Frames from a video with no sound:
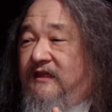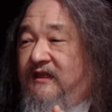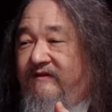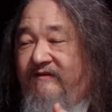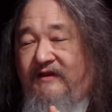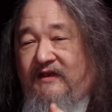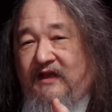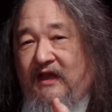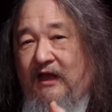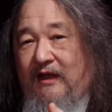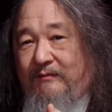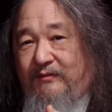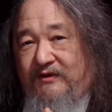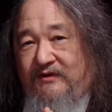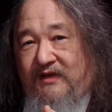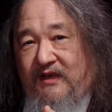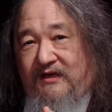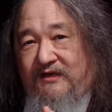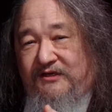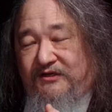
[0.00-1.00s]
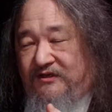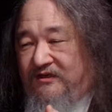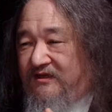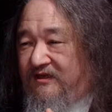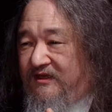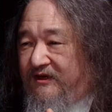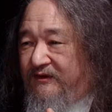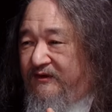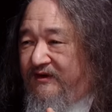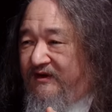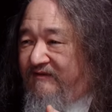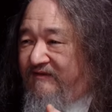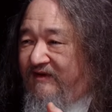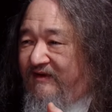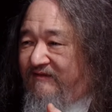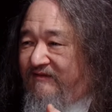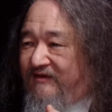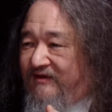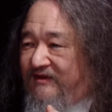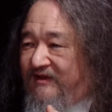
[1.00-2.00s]
living computation theory of
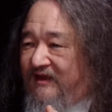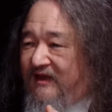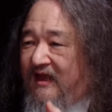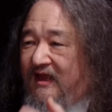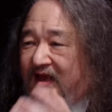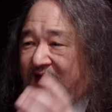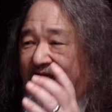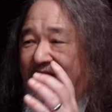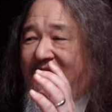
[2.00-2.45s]
everything.